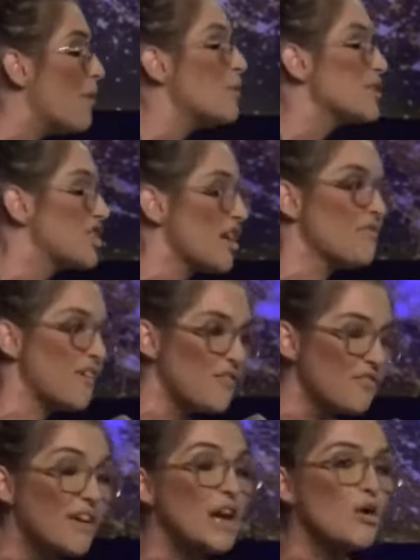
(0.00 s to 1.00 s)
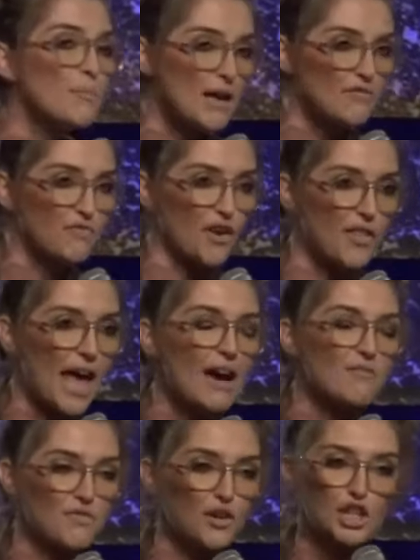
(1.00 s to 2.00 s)
was the fulfillment for
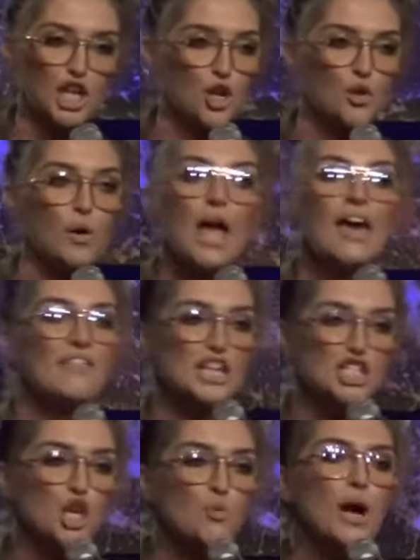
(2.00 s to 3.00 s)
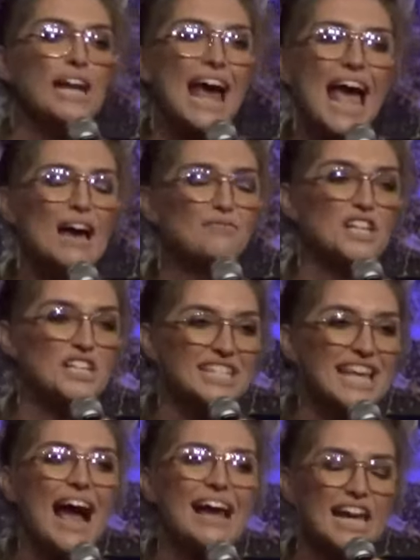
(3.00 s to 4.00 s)
that for you, that you wouldn't have to
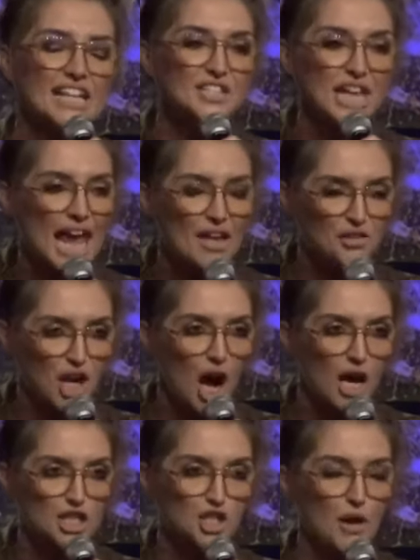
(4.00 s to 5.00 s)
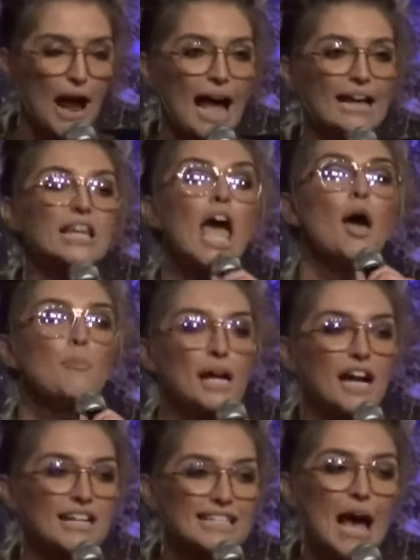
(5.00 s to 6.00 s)
sign a death contract
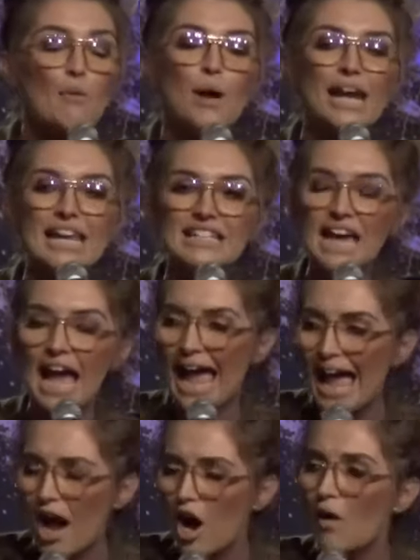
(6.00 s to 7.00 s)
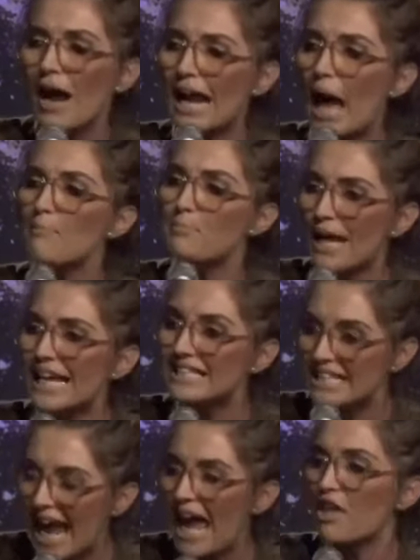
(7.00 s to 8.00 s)
because I went into hell and I beat
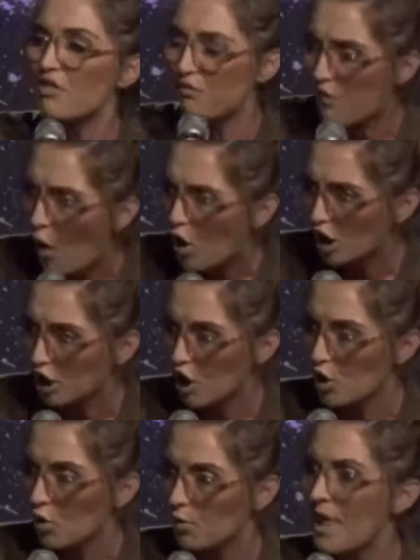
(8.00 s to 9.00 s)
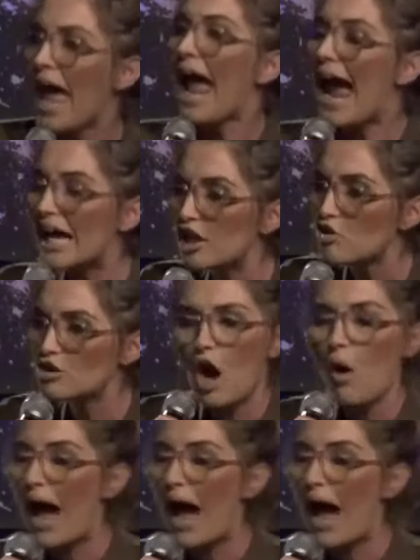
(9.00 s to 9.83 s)
death for you. And you don't